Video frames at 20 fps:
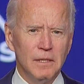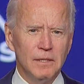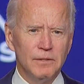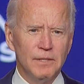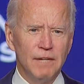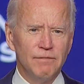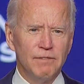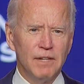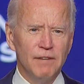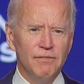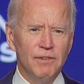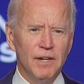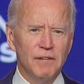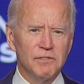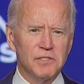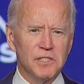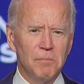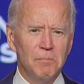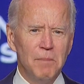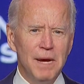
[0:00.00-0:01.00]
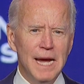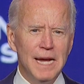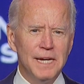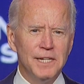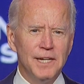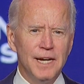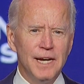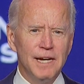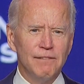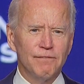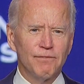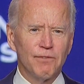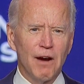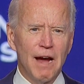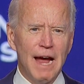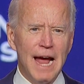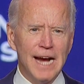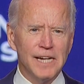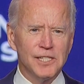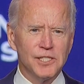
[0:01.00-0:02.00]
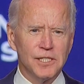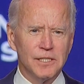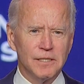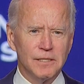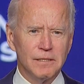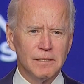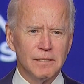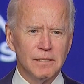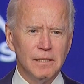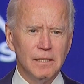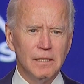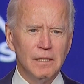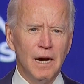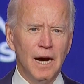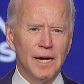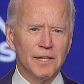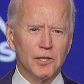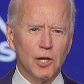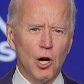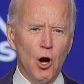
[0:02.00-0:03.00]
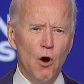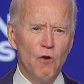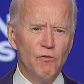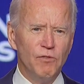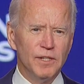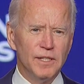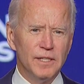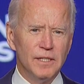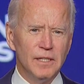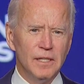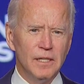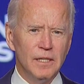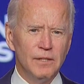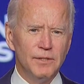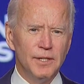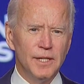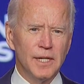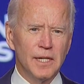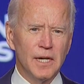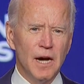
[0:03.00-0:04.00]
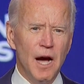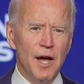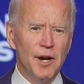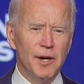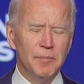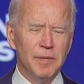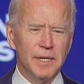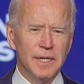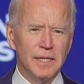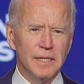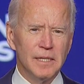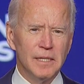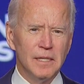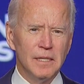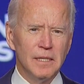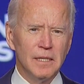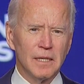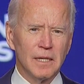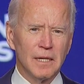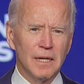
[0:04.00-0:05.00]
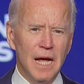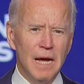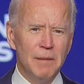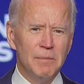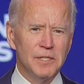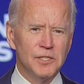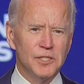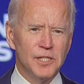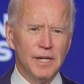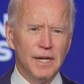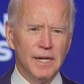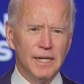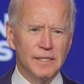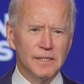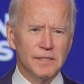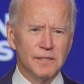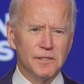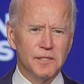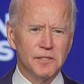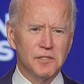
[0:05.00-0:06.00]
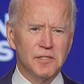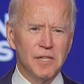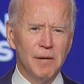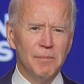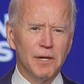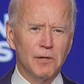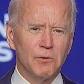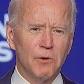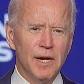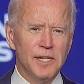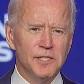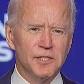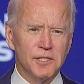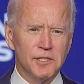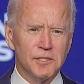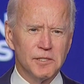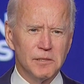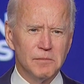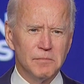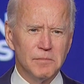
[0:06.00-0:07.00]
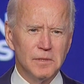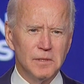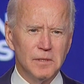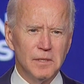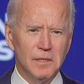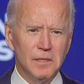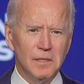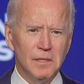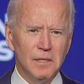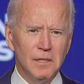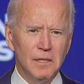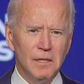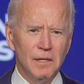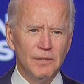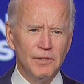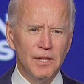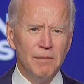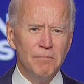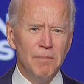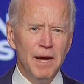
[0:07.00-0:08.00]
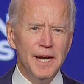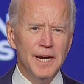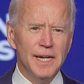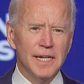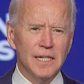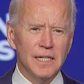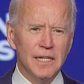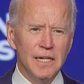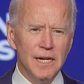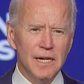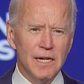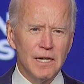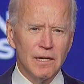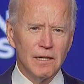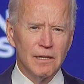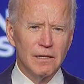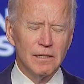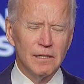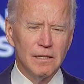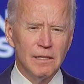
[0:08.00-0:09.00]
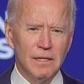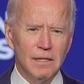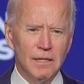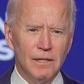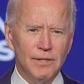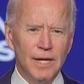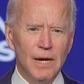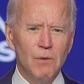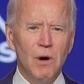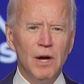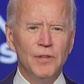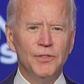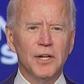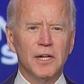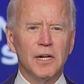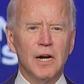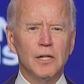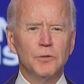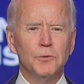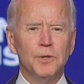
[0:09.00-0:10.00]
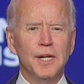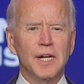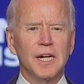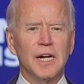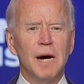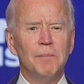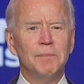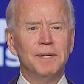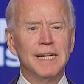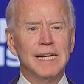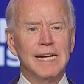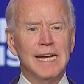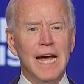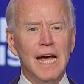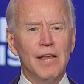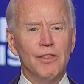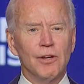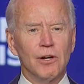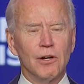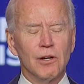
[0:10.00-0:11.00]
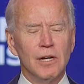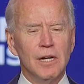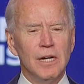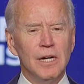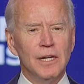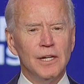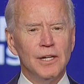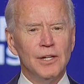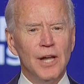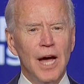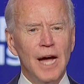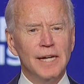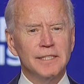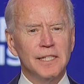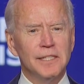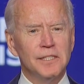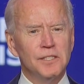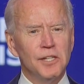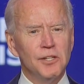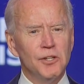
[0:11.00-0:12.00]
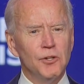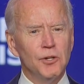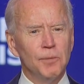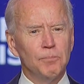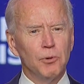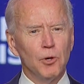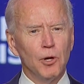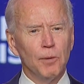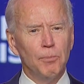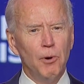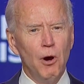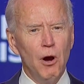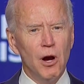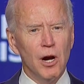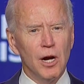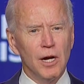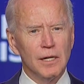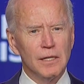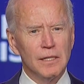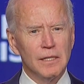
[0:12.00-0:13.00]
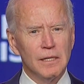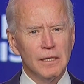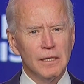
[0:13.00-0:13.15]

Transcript: They've given us a mandate for action on COVID, the economy, climate change, systemic racism. They made it clear they want the country to come together, not continue to pull apart.